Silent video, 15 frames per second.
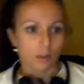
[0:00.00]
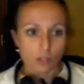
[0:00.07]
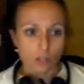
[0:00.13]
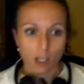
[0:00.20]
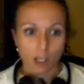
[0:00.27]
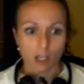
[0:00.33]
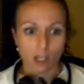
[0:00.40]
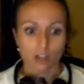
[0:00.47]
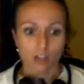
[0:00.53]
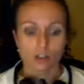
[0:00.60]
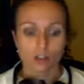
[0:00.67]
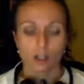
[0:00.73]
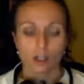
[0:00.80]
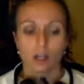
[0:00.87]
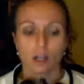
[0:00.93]
a place to
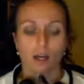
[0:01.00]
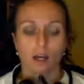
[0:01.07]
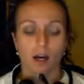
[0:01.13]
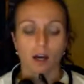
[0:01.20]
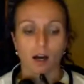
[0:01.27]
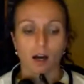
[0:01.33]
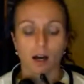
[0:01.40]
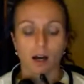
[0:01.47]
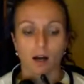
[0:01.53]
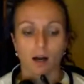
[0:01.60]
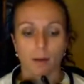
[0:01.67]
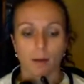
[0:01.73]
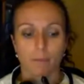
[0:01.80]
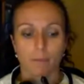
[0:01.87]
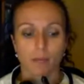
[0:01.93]
change.
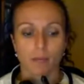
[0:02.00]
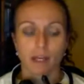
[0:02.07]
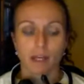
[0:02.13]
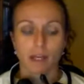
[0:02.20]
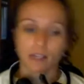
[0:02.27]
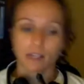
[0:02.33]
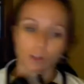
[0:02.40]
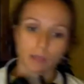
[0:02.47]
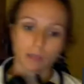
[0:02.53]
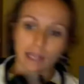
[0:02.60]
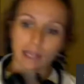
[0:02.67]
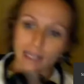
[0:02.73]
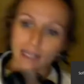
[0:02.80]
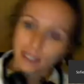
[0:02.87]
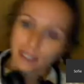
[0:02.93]
It
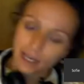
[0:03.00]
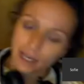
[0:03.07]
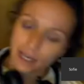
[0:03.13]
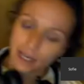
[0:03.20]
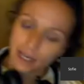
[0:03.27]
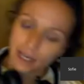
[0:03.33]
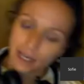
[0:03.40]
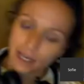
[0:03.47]
has to be late at